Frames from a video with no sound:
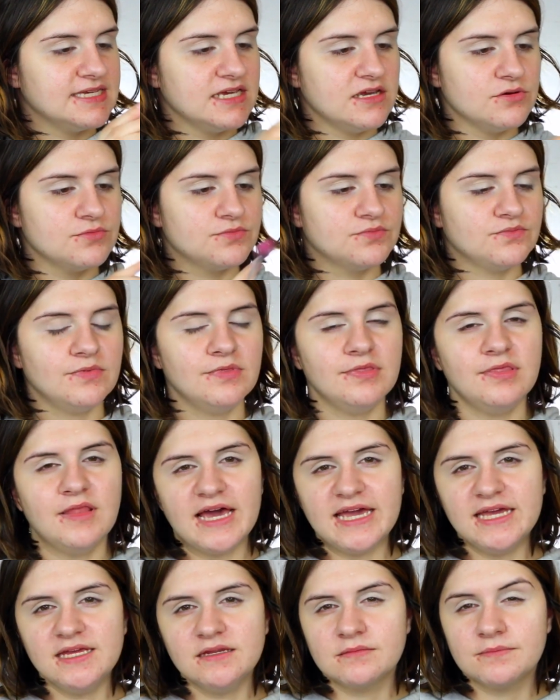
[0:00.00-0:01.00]
It's like a
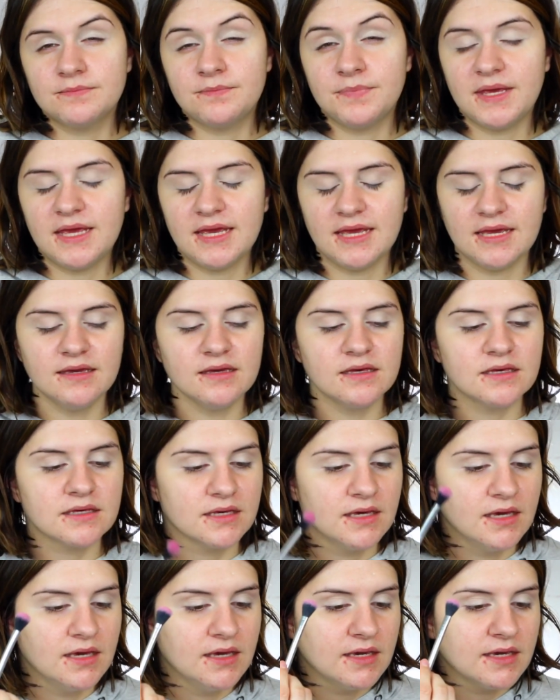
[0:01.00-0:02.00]
light
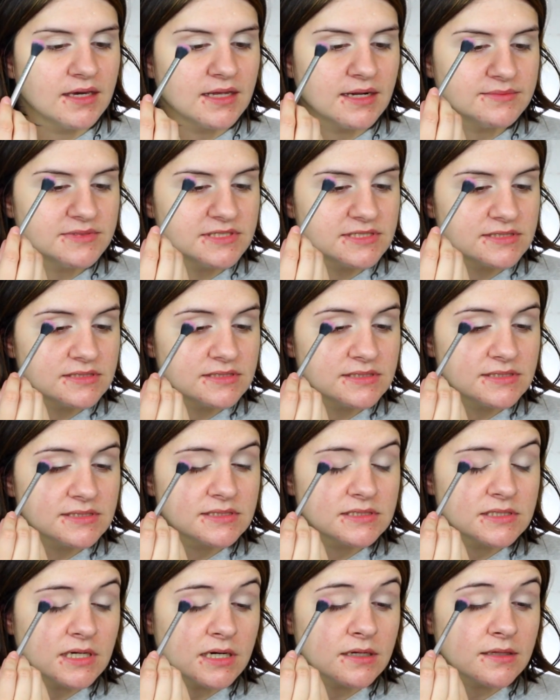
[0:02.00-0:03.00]
pink. And I'm just gonna
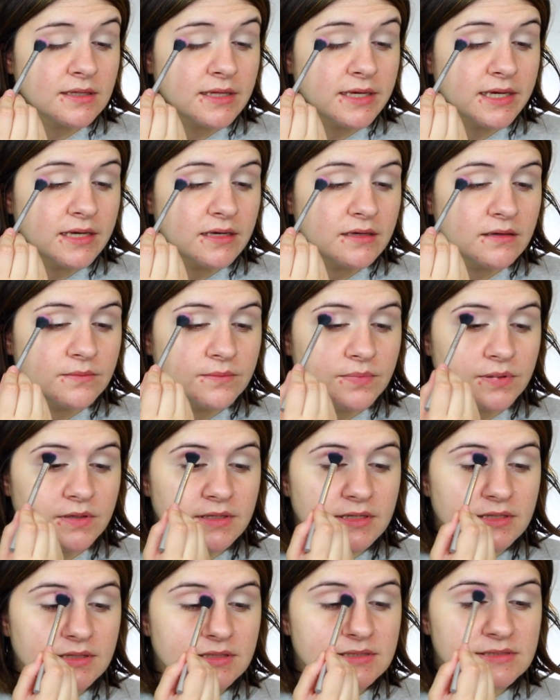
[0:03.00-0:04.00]
start like
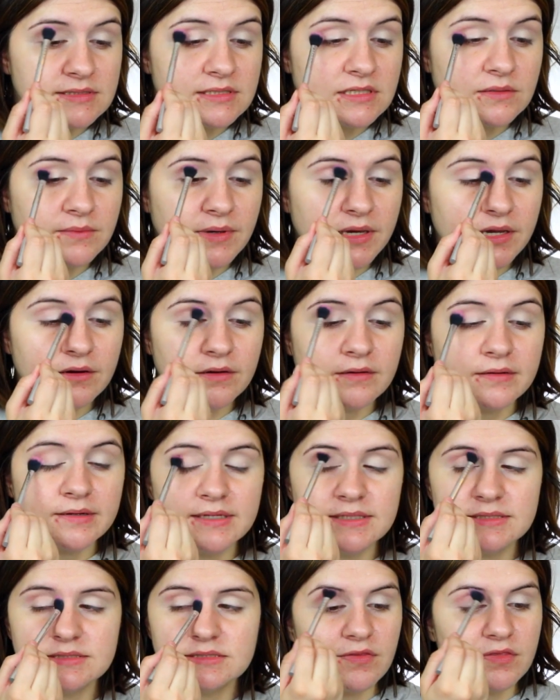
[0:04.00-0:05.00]
putting this in my
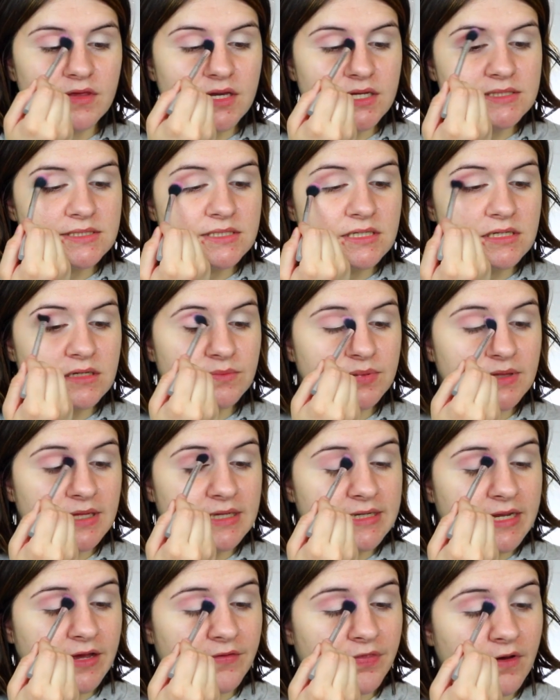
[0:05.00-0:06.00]
crease. I think it's gonna
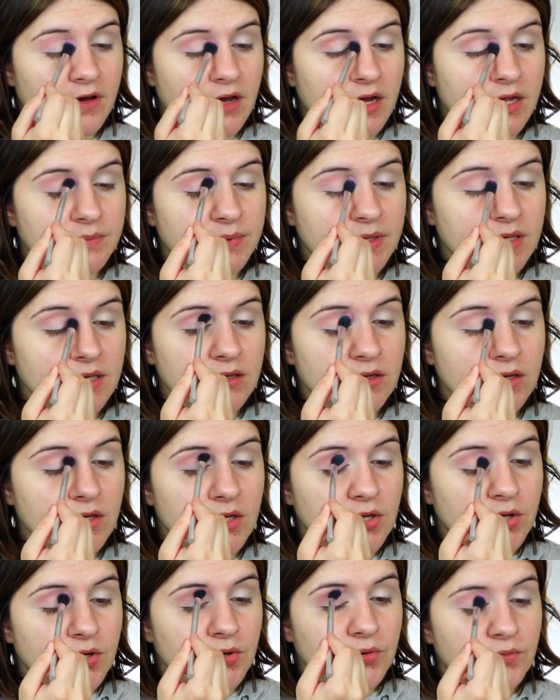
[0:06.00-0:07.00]
blend out the hot pink
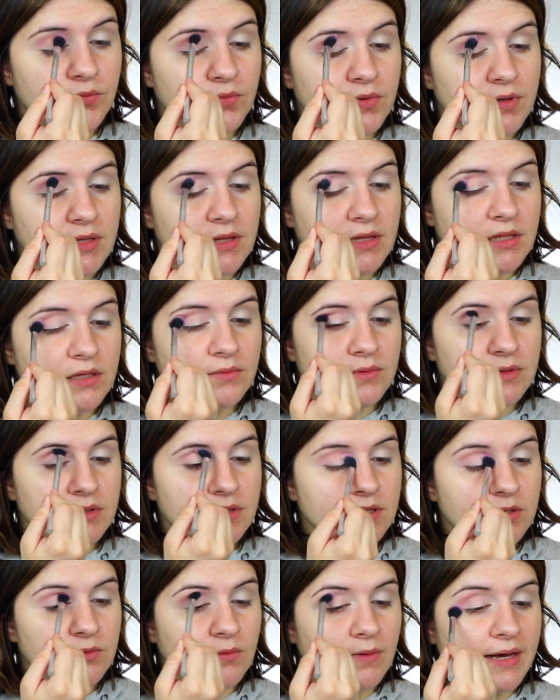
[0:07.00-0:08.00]
really,
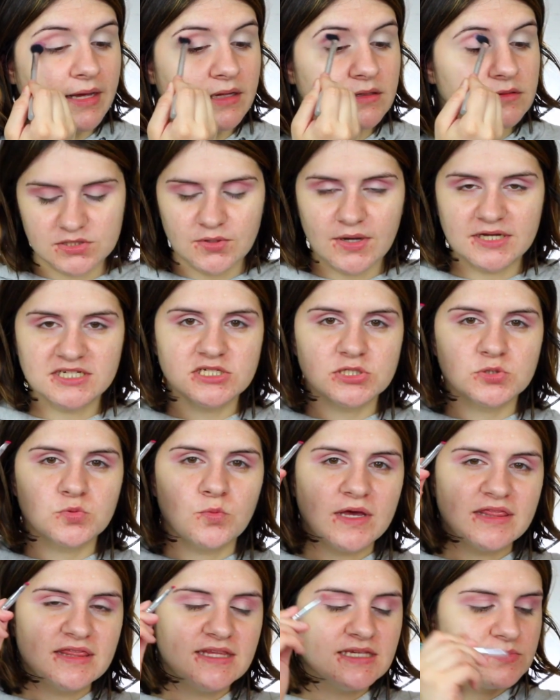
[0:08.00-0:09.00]
really well. So I just
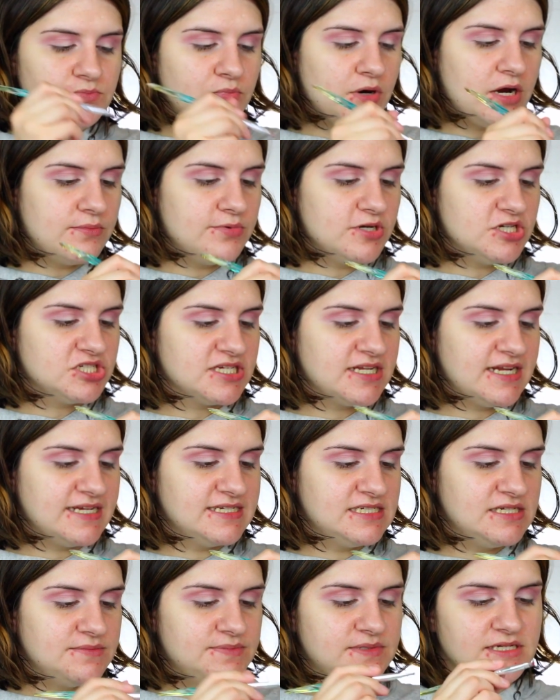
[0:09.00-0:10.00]
wet this brow brush and
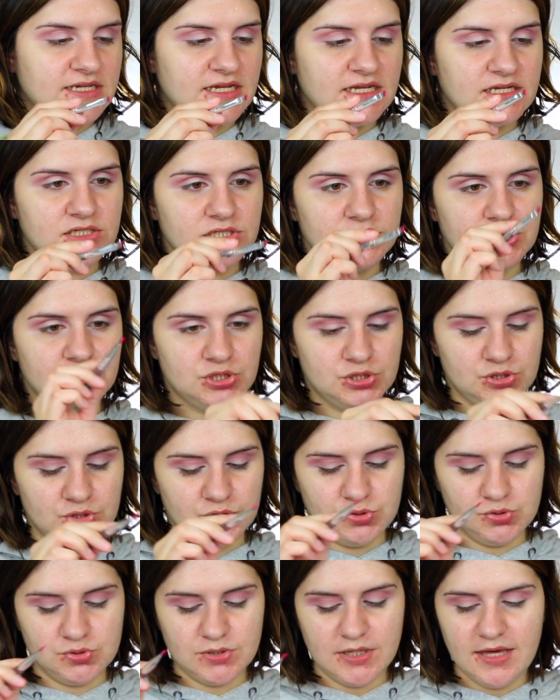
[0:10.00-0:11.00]
I dipped it
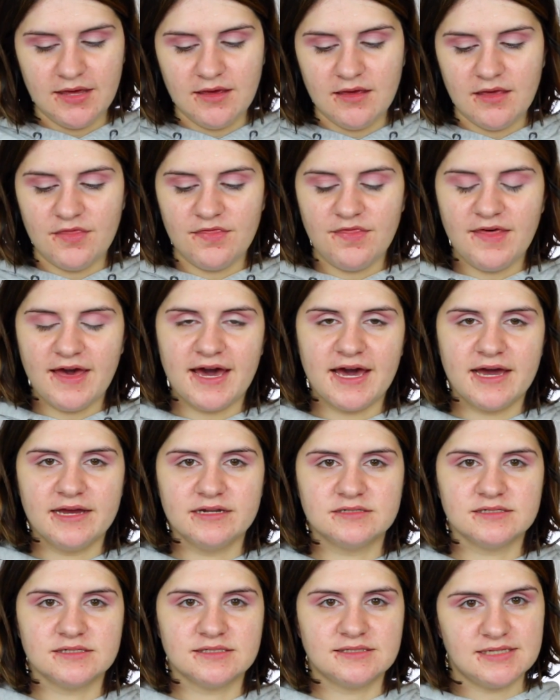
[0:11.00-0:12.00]
into
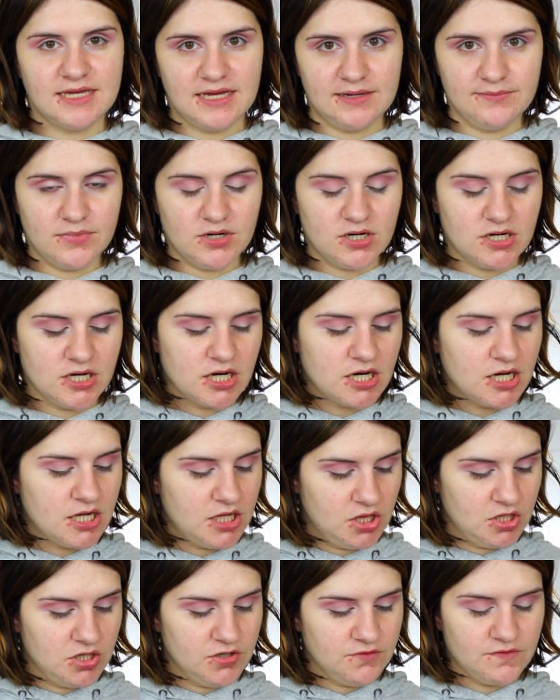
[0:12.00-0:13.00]
that sandbar
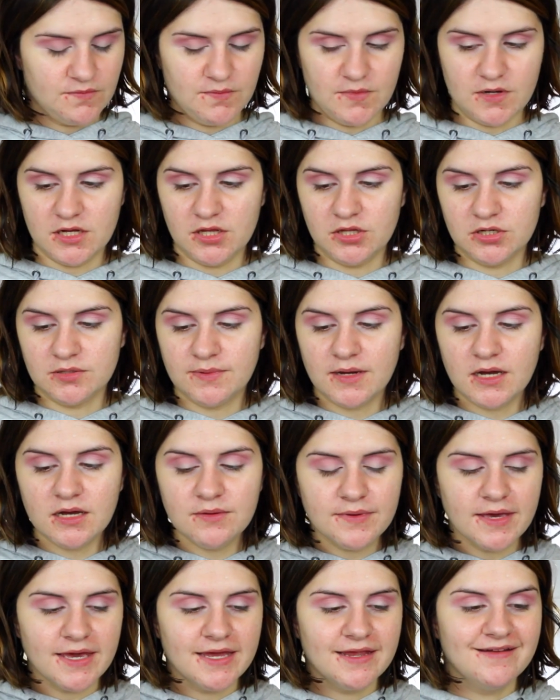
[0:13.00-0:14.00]
color from
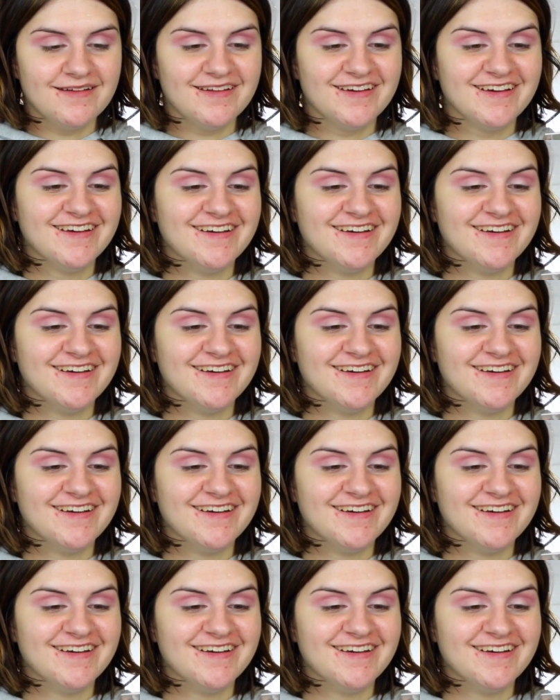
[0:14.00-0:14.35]
ColourPop and